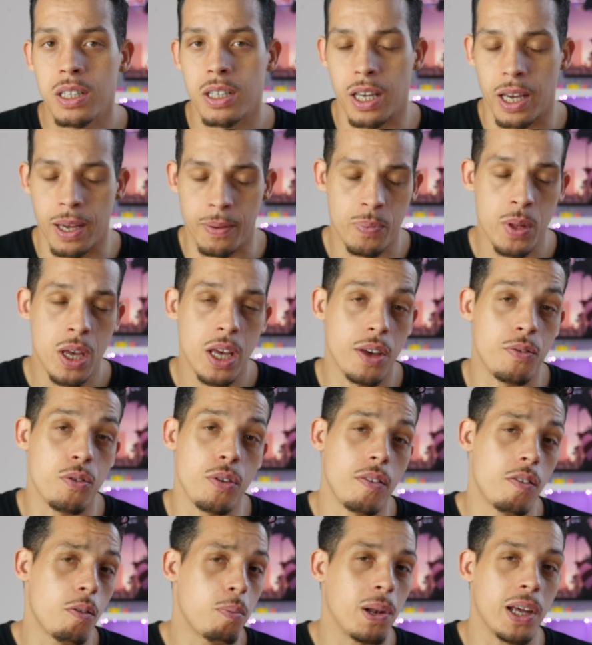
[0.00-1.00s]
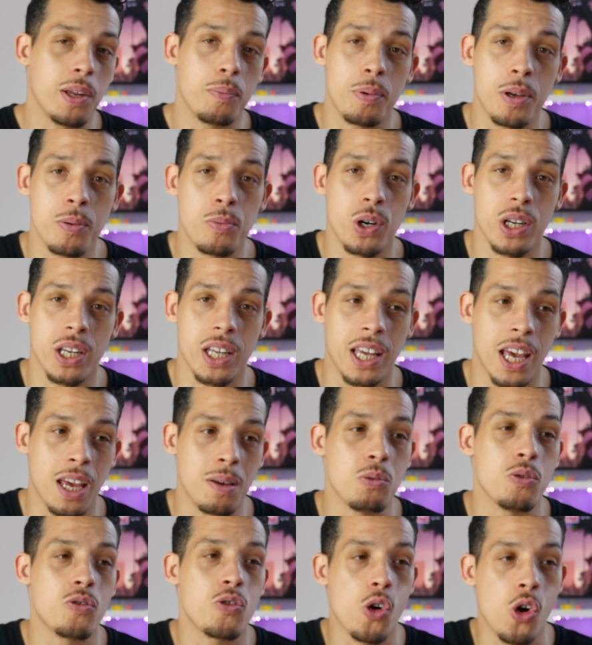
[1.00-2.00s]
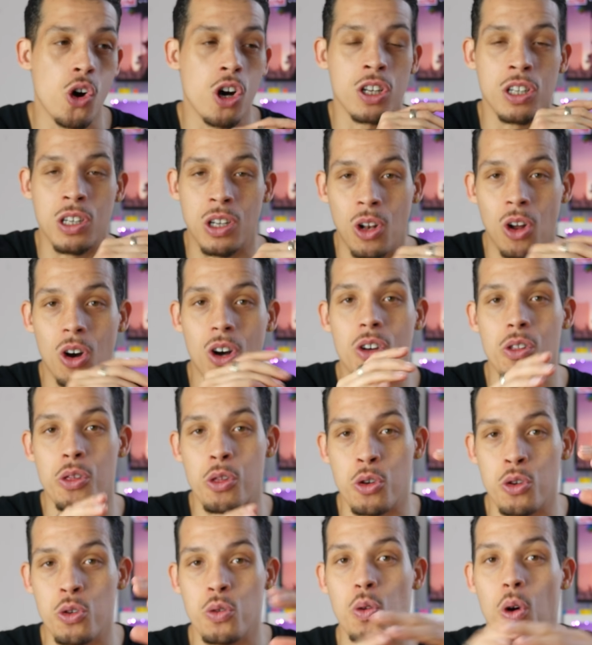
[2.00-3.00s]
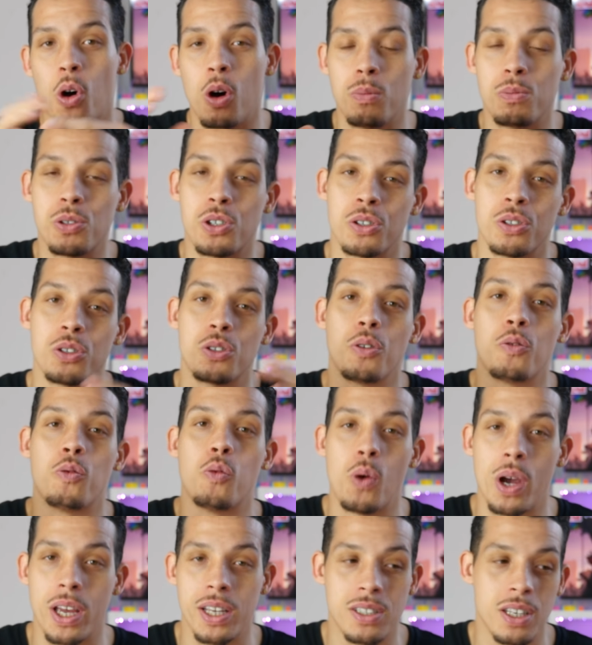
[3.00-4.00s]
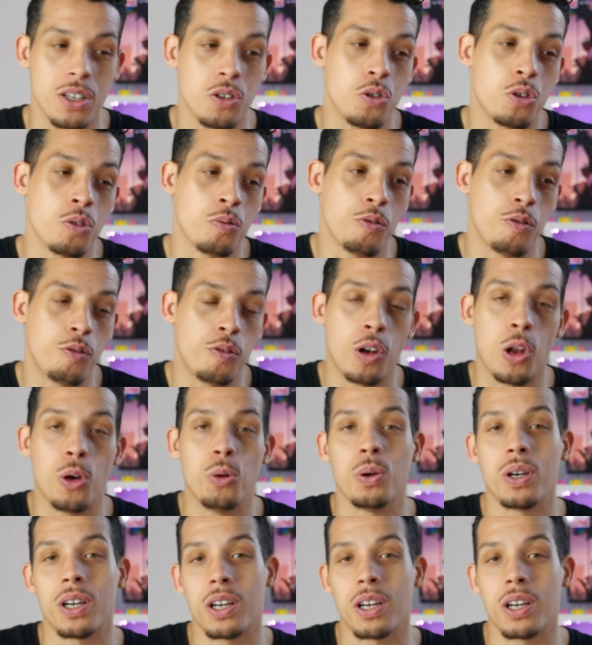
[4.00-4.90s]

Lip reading: Okay? If you ever played b-boy the game, you've got to unlock the new options of ways that you can flow